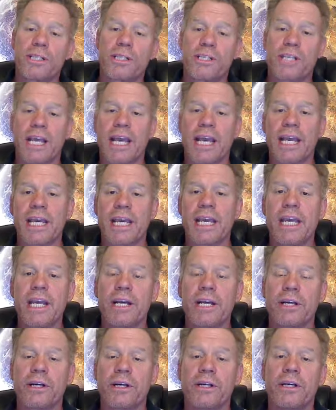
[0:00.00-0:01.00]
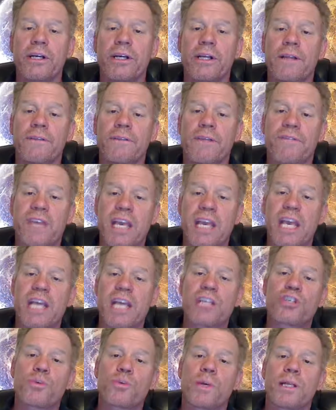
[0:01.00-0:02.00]
is saying here that the
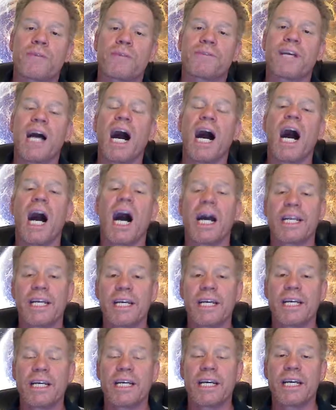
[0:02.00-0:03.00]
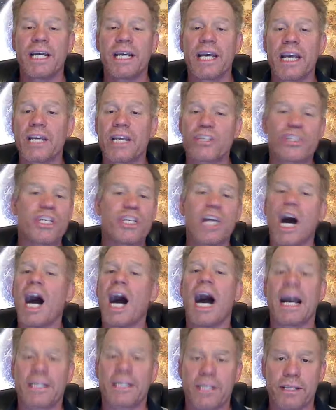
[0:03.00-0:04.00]
Israel of God is
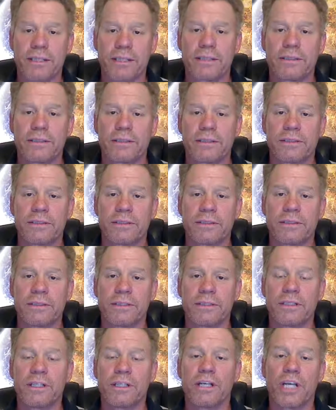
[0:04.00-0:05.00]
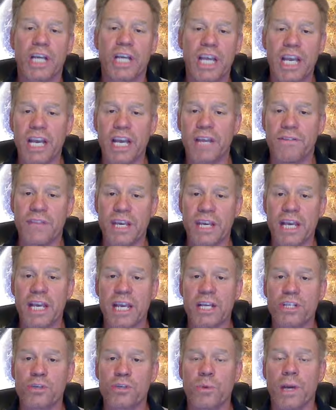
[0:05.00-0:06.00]
not the
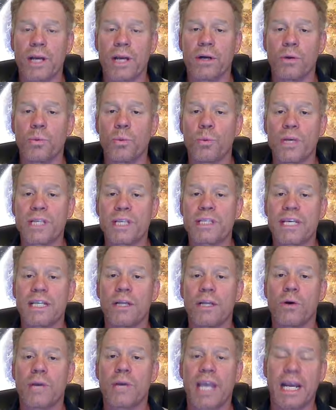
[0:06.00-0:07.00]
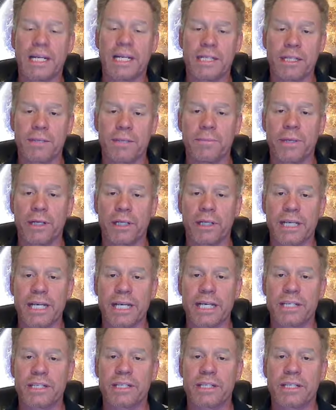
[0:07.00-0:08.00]
Israel we see located in the Middle
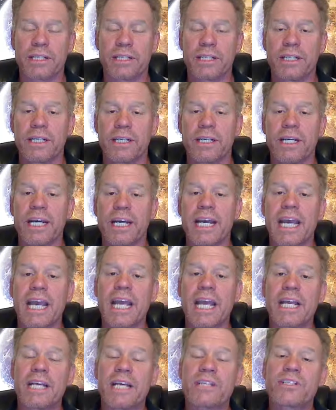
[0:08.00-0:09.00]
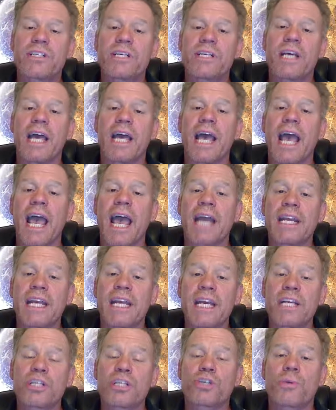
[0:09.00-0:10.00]
East. It is an
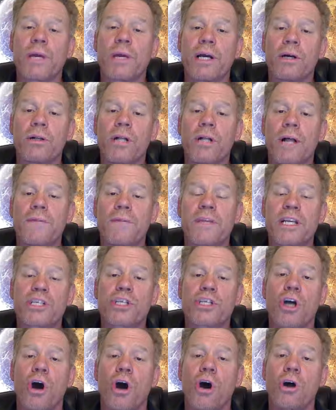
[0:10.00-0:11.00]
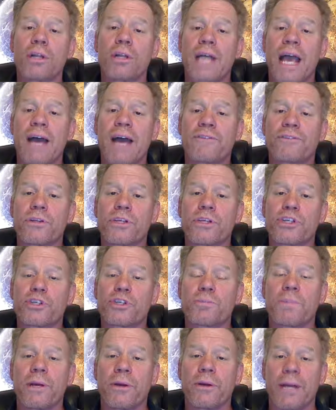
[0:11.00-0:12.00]
Israel that is called after the
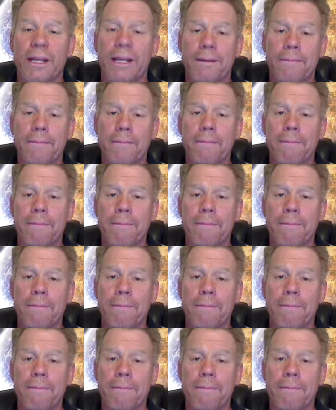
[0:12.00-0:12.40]
Spirit.